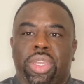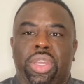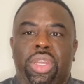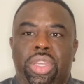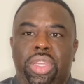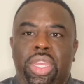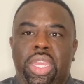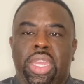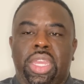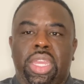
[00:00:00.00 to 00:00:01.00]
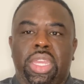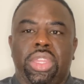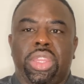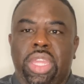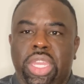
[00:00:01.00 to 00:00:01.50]
girl,
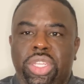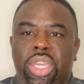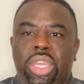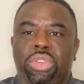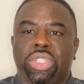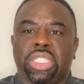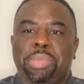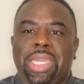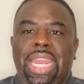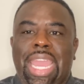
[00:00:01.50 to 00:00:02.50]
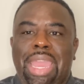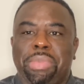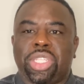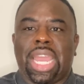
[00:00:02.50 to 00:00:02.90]
it'll just be damaged.